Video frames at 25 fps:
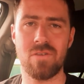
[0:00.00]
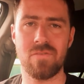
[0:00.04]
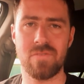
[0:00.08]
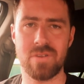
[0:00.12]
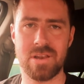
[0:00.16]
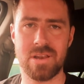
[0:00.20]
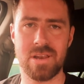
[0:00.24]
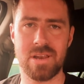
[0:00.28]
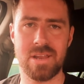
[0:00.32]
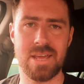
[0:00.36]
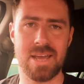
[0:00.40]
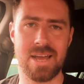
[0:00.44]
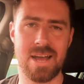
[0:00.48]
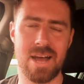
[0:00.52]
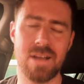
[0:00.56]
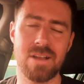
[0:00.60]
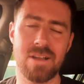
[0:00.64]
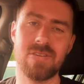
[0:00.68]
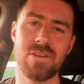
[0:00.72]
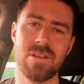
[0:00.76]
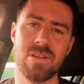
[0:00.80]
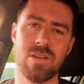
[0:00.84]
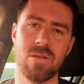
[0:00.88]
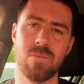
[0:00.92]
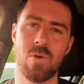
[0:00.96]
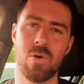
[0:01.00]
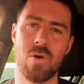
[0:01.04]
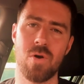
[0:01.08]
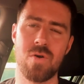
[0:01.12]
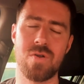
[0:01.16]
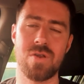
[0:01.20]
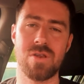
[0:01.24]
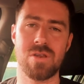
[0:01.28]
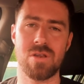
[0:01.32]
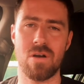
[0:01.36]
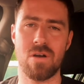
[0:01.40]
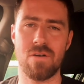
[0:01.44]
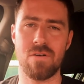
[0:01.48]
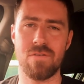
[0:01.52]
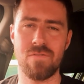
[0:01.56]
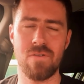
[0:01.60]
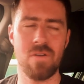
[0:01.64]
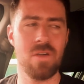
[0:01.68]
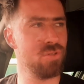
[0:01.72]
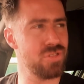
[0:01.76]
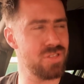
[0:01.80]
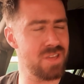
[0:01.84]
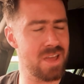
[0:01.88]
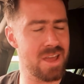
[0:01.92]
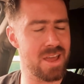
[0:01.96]
Obviously you can't turn your emotions off,
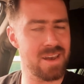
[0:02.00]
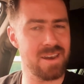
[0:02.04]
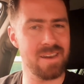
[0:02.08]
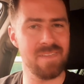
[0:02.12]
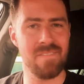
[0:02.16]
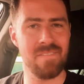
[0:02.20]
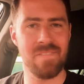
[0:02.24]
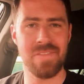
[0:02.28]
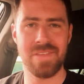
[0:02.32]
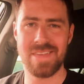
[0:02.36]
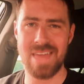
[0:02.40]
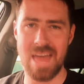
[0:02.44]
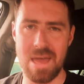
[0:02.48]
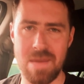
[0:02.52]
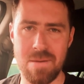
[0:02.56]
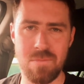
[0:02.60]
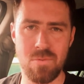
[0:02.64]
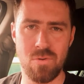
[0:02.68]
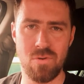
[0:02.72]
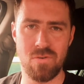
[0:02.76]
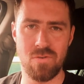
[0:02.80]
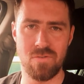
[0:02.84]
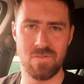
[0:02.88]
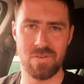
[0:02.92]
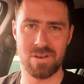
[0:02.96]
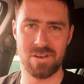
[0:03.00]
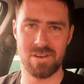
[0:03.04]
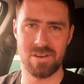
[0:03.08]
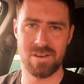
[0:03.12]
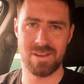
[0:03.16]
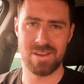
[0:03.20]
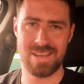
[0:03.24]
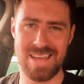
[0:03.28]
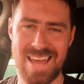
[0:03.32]
but then get moving,